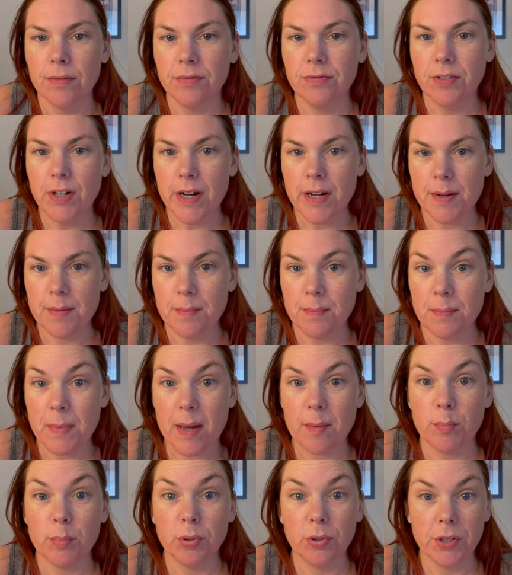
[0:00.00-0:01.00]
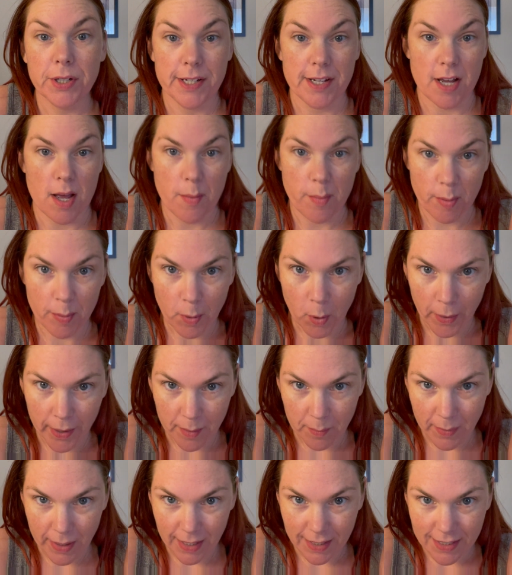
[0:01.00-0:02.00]
from my pre-op
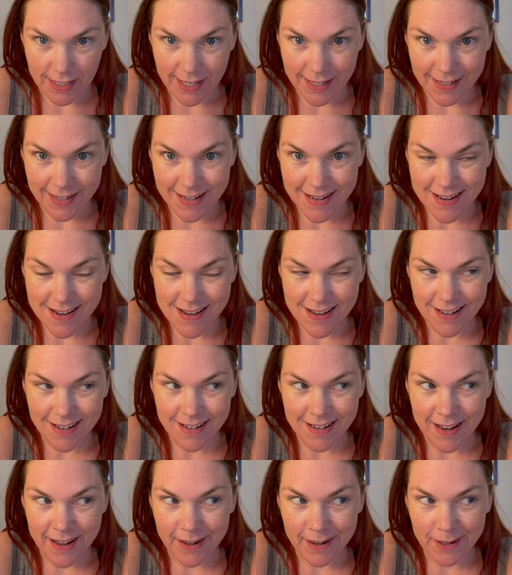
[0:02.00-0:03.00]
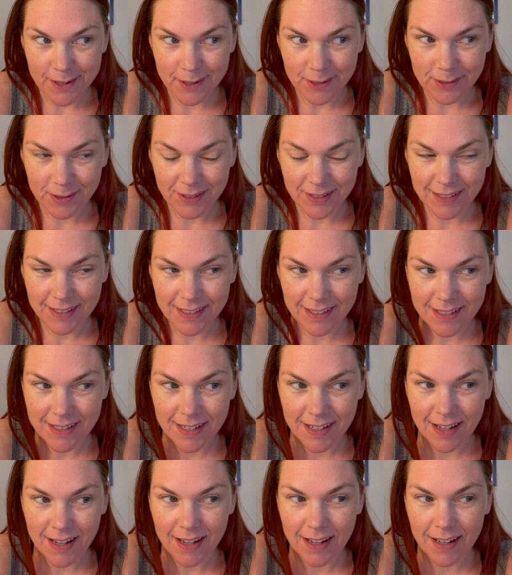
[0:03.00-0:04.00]
appointment. Now,
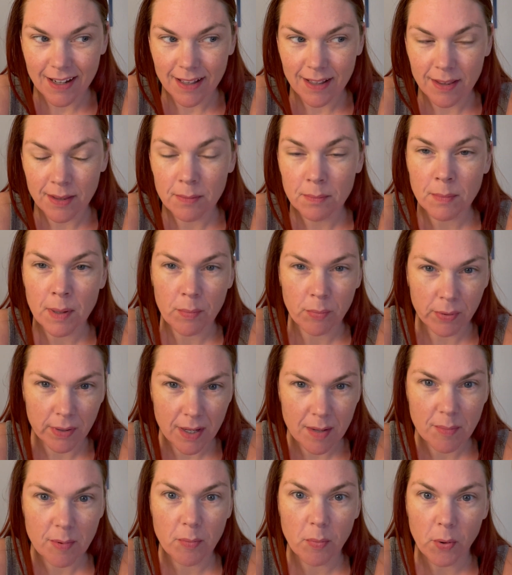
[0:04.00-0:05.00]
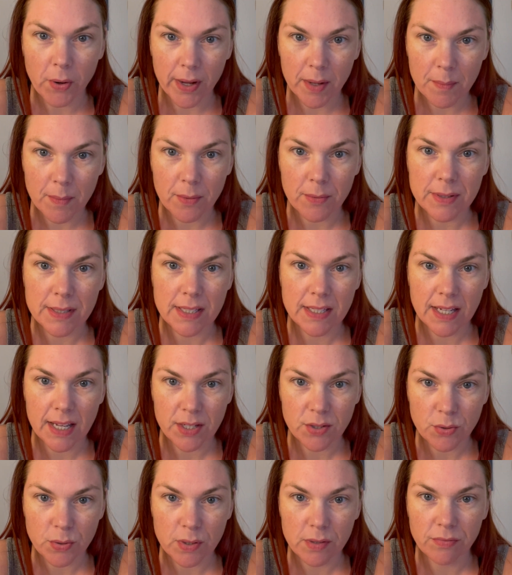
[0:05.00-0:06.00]
my pre-op appointment was
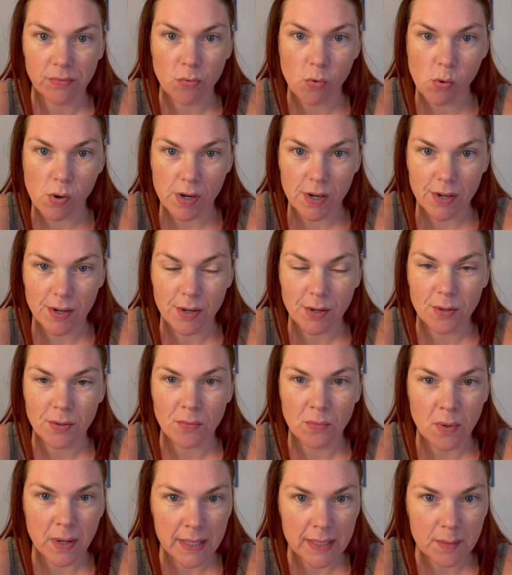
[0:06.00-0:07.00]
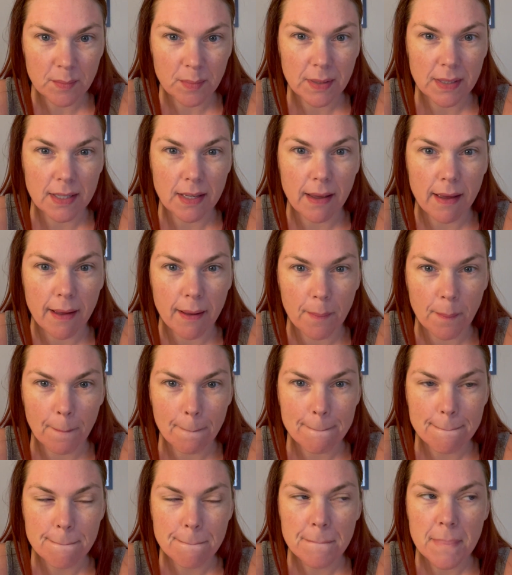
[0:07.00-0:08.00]
scheduled for one P
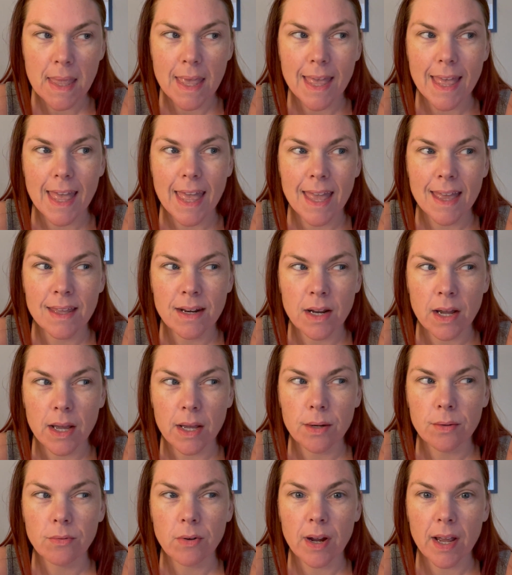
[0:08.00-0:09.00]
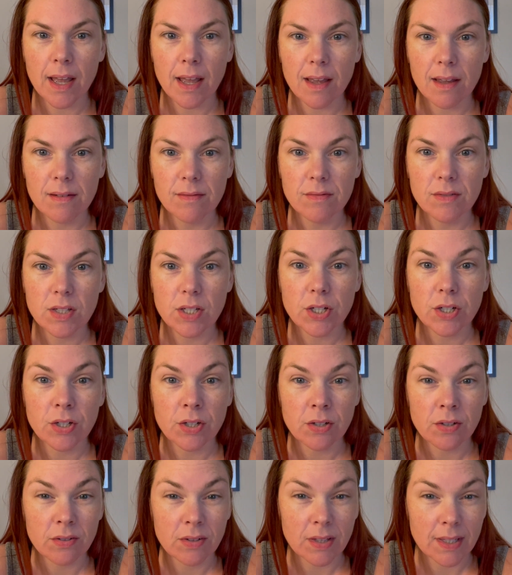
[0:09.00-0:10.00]
M and I arrived
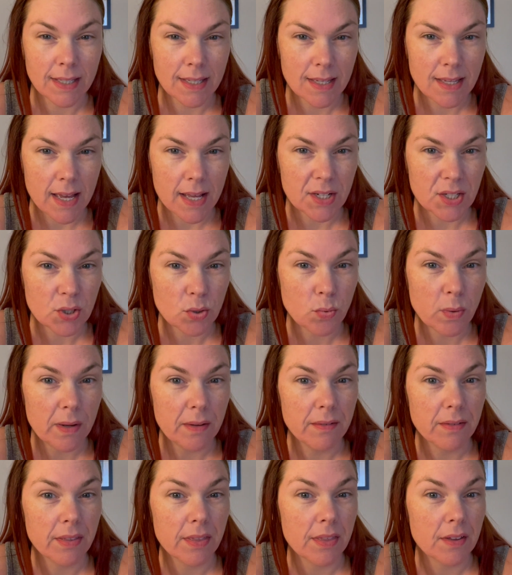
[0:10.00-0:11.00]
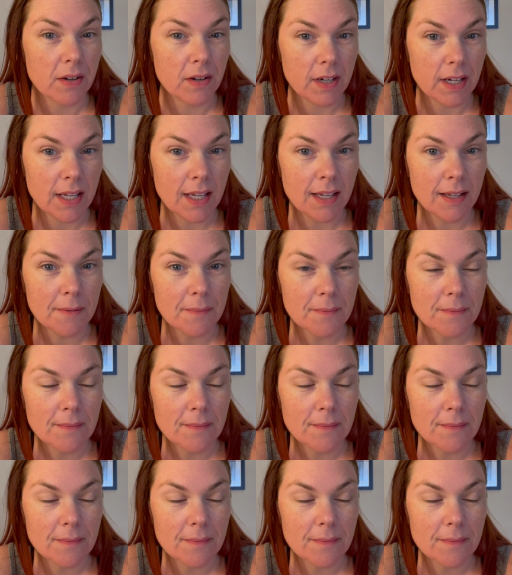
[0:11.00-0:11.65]
early at twelve thirty,